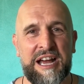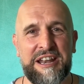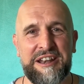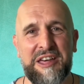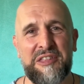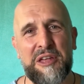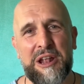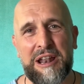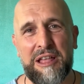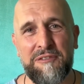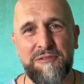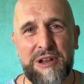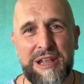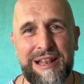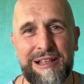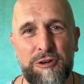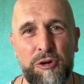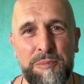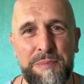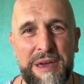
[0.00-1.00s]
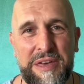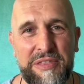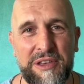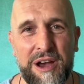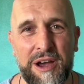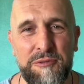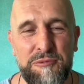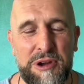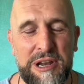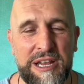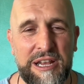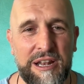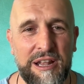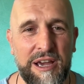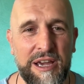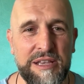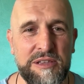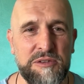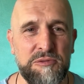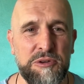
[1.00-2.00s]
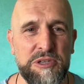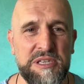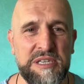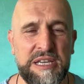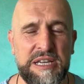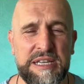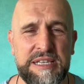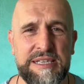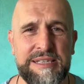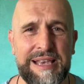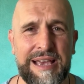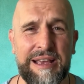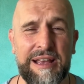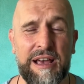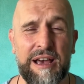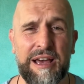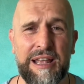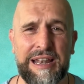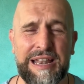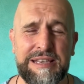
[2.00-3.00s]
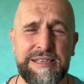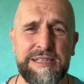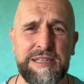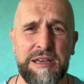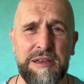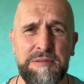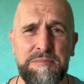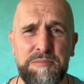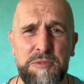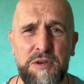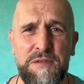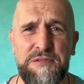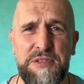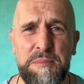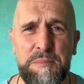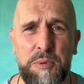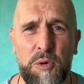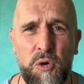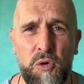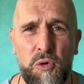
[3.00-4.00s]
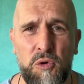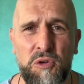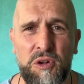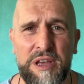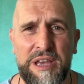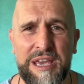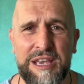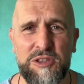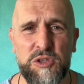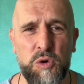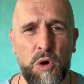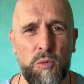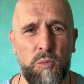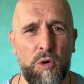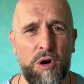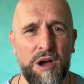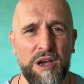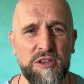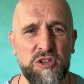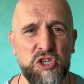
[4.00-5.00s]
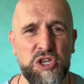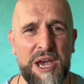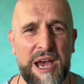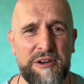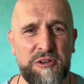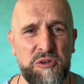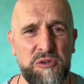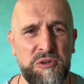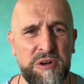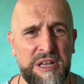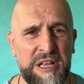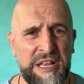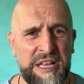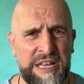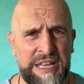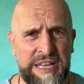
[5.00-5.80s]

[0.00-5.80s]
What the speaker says: Another lovely little bit that I really liked was Leicester moved the ball into a wide channel.